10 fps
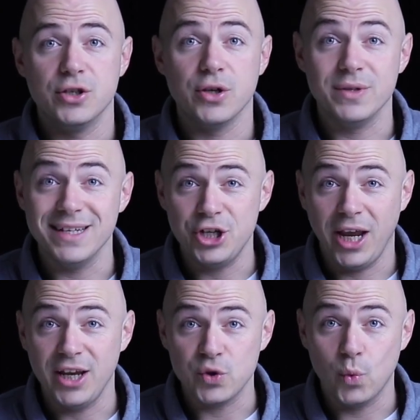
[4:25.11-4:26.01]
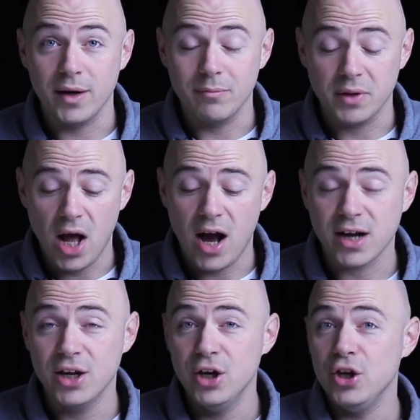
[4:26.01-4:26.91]
So to change one
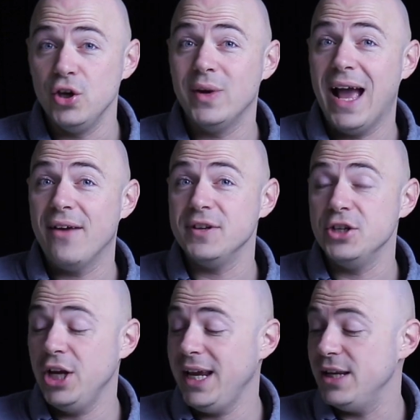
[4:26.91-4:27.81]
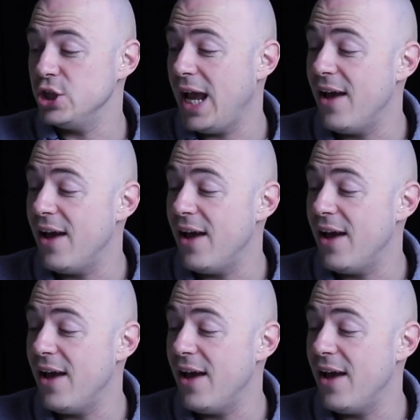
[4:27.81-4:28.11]
block, you'd have to change